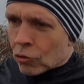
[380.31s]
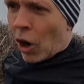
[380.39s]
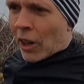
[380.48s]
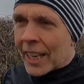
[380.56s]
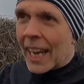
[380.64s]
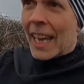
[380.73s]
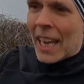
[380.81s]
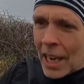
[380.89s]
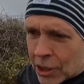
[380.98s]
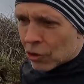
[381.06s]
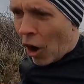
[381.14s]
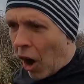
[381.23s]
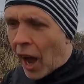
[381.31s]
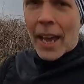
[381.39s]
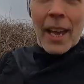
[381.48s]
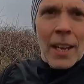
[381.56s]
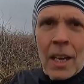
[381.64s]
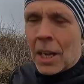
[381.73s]
Rocky,
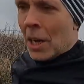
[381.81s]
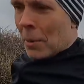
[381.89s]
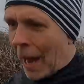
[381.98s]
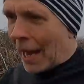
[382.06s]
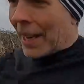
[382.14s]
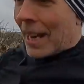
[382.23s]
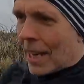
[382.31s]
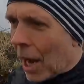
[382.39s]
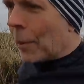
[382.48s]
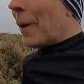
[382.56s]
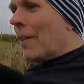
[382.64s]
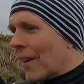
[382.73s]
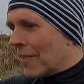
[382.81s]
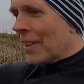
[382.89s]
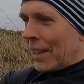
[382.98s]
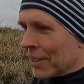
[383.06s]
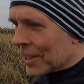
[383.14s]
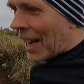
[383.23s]
dry, muddy, a bit of
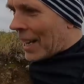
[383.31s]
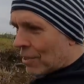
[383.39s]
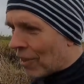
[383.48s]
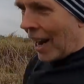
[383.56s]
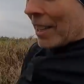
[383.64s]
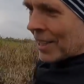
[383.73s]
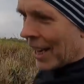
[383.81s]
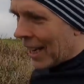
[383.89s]
everything on today's run.